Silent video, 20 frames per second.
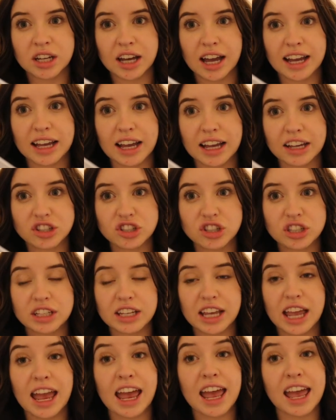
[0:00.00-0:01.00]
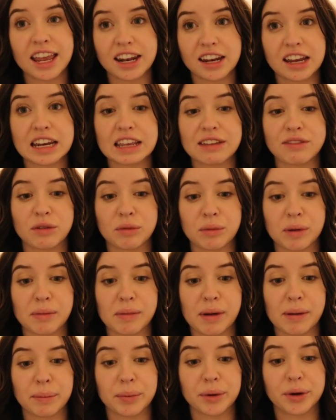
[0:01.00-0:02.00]
I actually cannot even
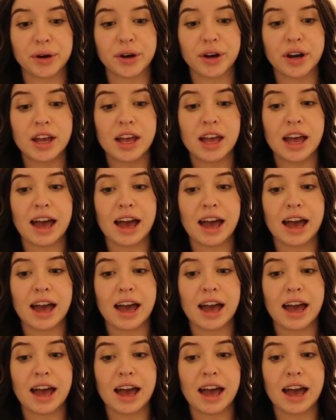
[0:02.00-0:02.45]
remember,